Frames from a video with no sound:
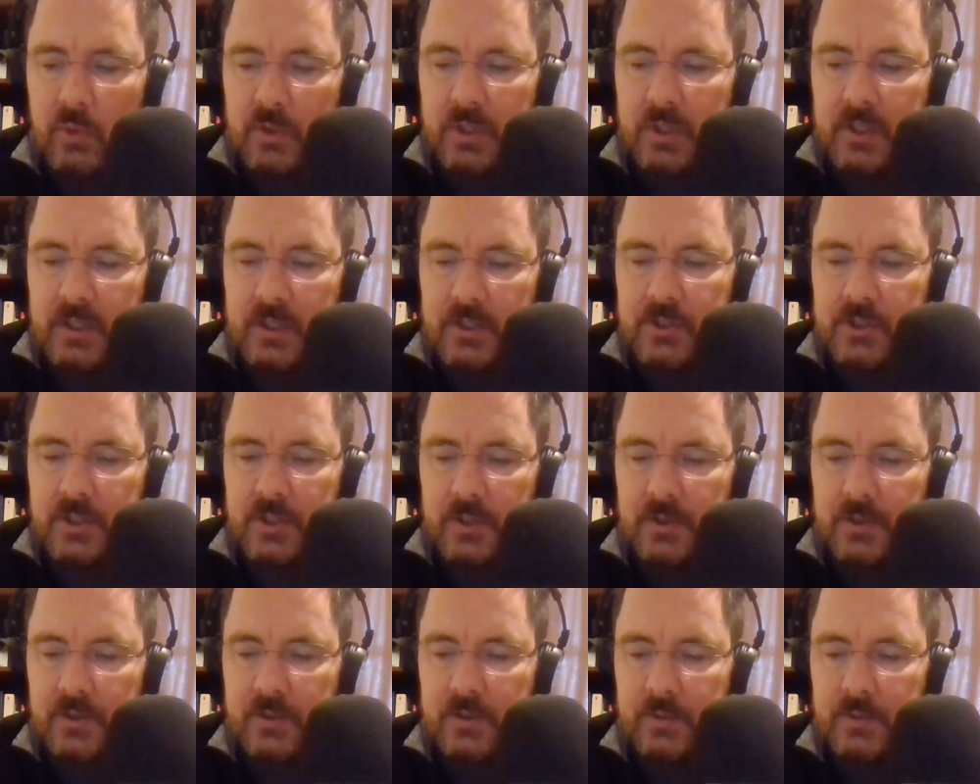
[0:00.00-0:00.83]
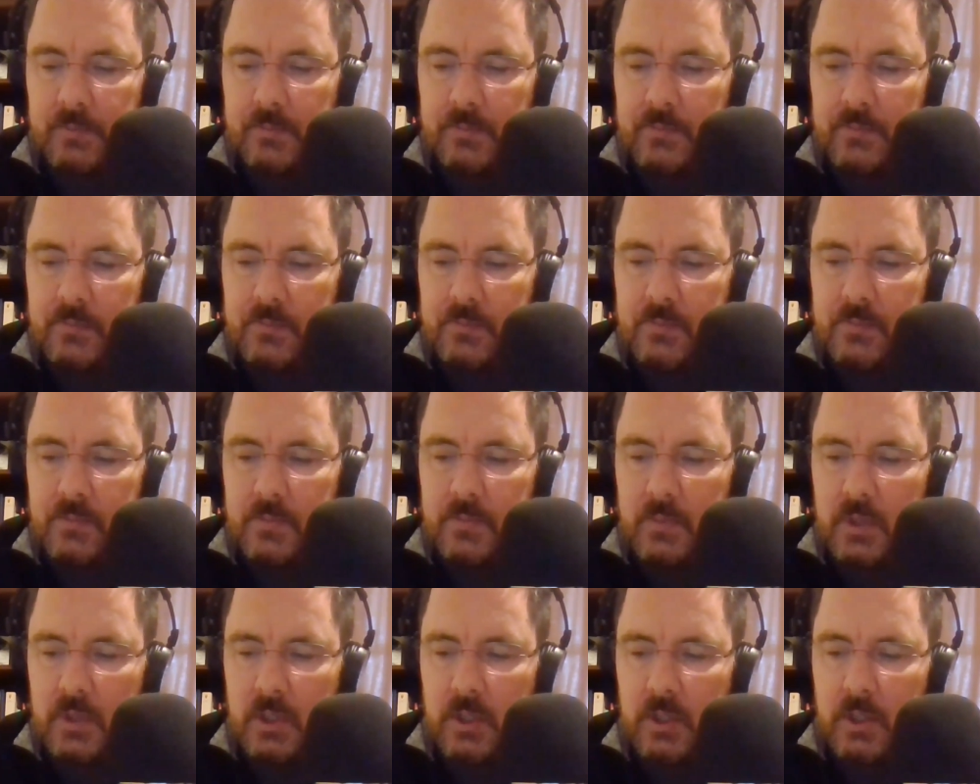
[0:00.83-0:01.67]
conditions.
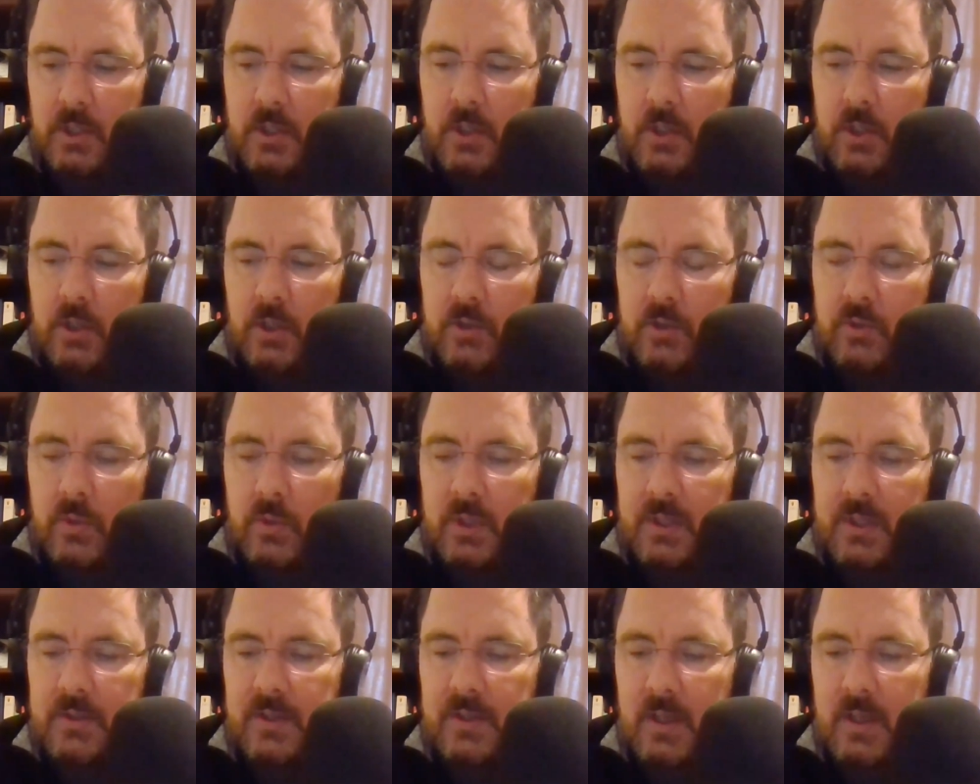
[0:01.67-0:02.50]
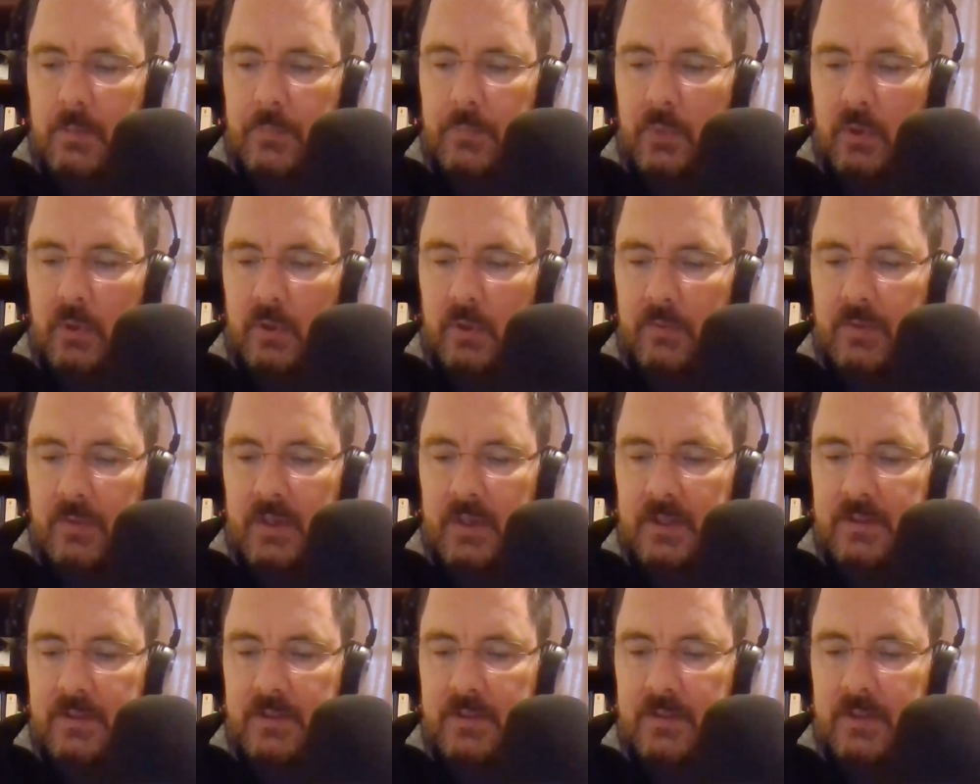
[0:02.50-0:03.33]
So an example of
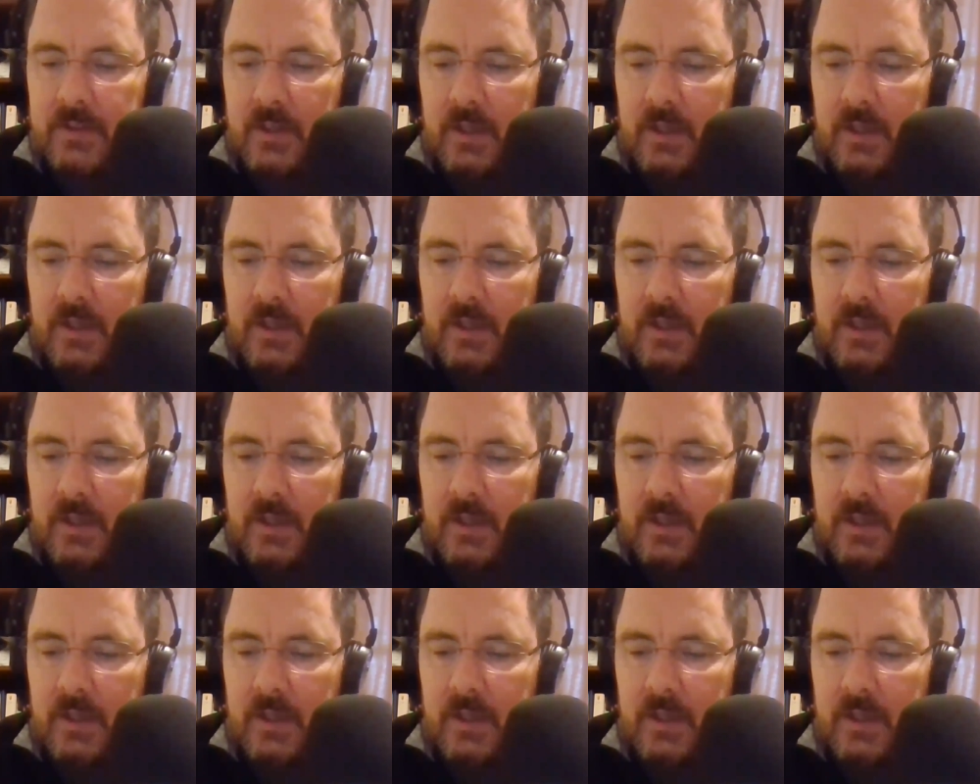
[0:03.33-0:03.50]
this